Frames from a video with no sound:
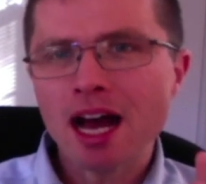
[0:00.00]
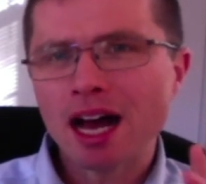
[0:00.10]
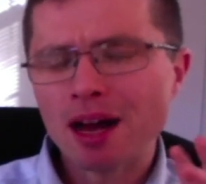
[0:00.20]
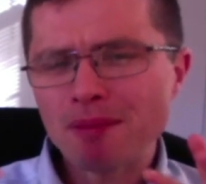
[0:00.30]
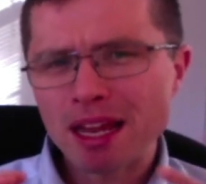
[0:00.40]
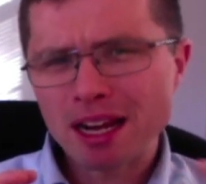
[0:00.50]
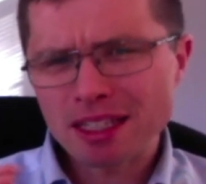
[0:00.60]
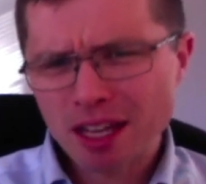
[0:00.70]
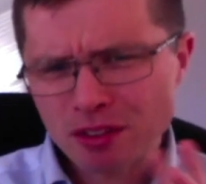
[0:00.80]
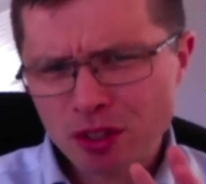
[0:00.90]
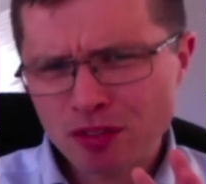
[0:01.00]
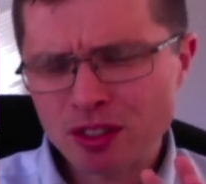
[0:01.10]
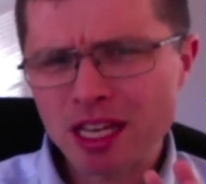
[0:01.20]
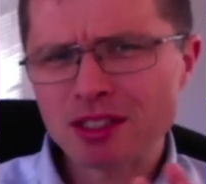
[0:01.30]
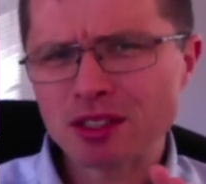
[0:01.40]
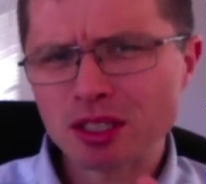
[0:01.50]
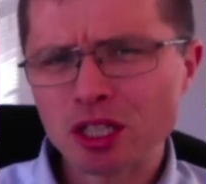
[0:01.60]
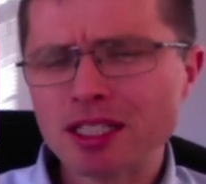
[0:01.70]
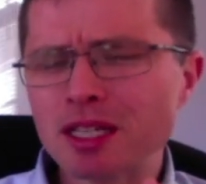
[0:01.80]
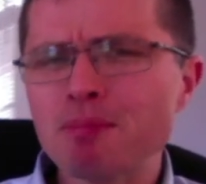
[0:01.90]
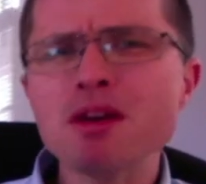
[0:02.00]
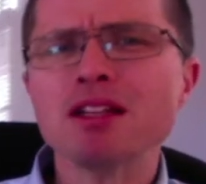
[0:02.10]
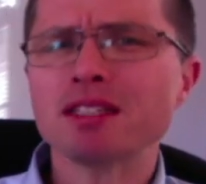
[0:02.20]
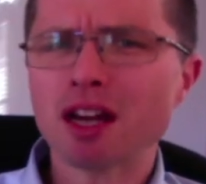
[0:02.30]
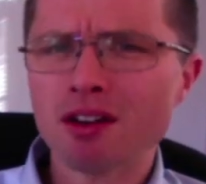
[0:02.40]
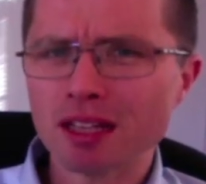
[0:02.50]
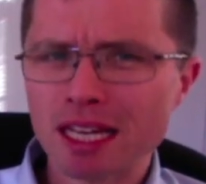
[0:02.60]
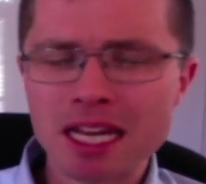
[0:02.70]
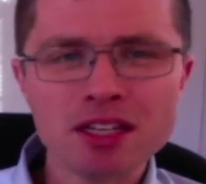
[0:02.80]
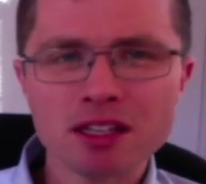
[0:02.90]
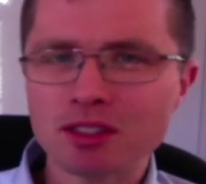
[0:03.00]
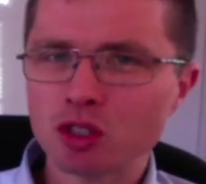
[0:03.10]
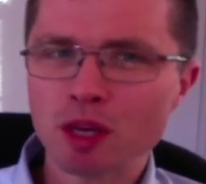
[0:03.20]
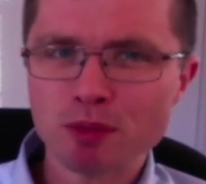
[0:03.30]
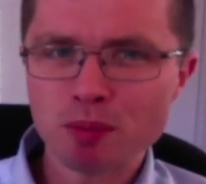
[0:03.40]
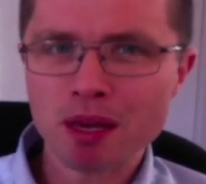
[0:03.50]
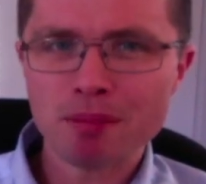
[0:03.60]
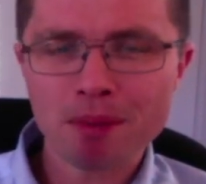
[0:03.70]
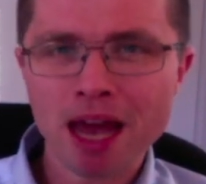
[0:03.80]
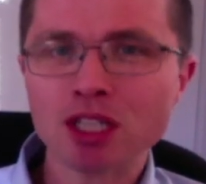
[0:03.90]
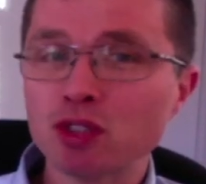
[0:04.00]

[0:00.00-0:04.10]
And as I sort of suggested, militarily he doesn't seem to be a match